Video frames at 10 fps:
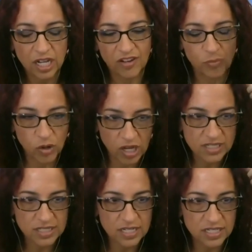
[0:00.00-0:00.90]
I
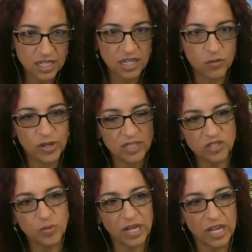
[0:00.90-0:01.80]
processed it, it went
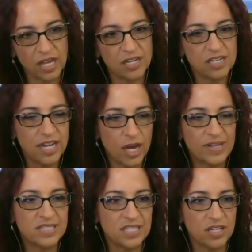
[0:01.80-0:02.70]
to my hand, now
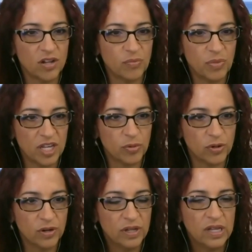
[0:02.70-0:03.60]
I see it on paper.